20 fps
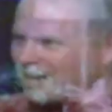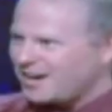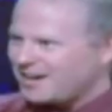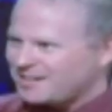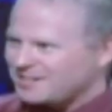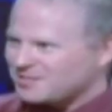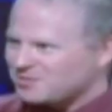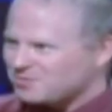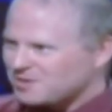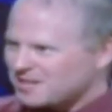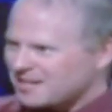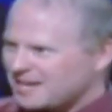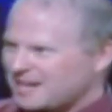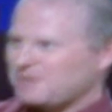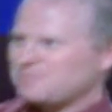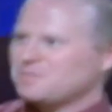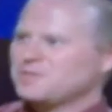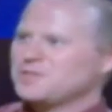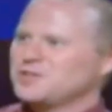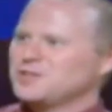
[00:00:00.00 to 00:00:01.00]
out as we
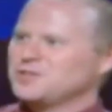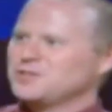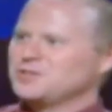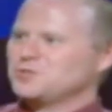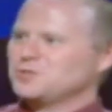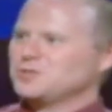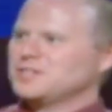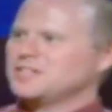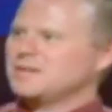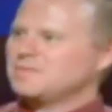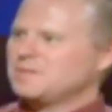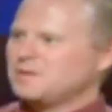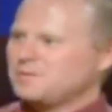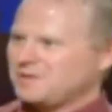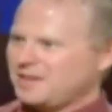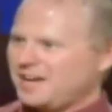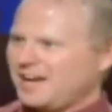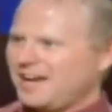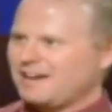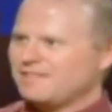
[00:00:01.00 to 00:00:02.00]
can with the short time that
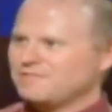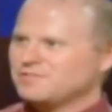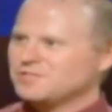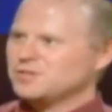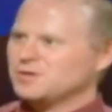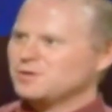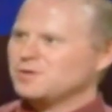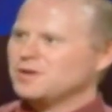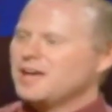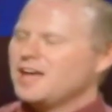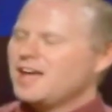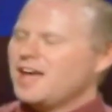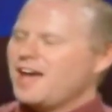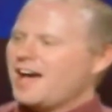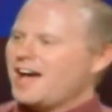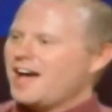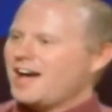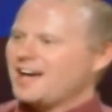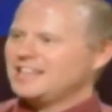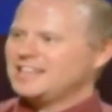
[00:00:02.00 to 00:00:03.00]
we have. So
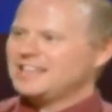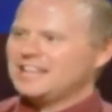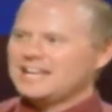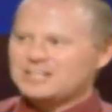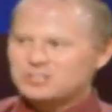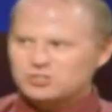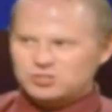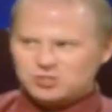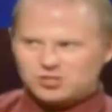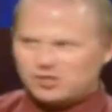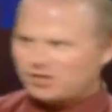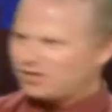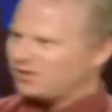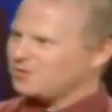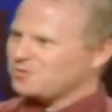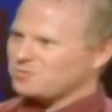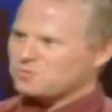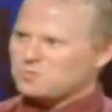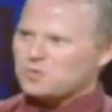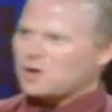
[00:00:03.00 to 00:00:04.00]
let's
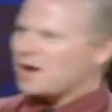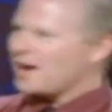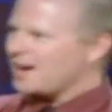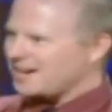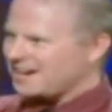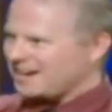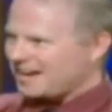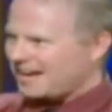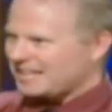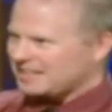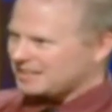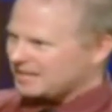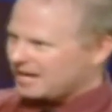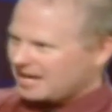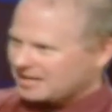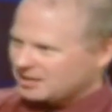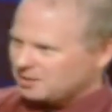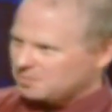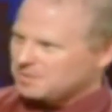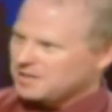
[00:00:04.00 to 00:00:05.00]
start right
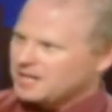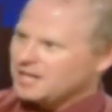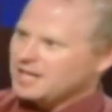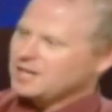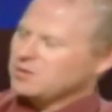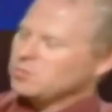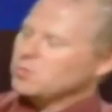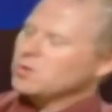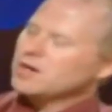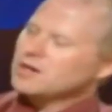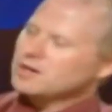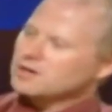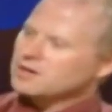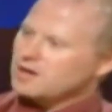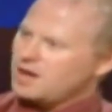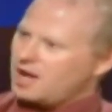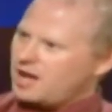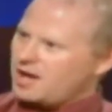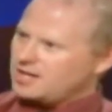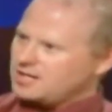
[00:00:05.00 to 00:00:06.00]
at the beginning. Were
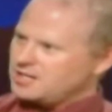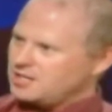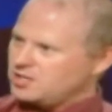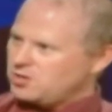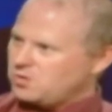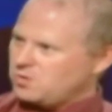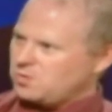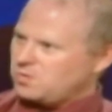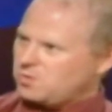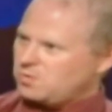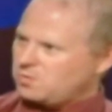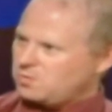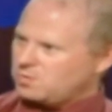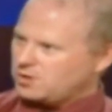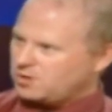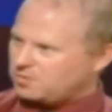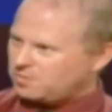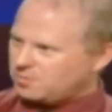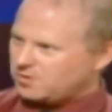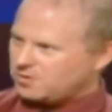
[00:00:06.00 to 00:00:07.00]

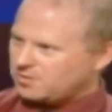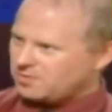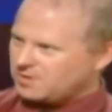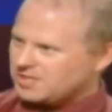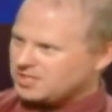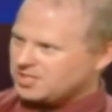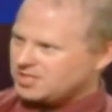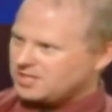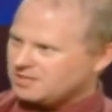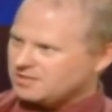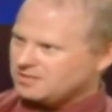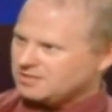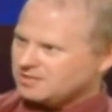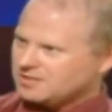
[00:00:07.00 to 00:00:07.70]
you born and raised here?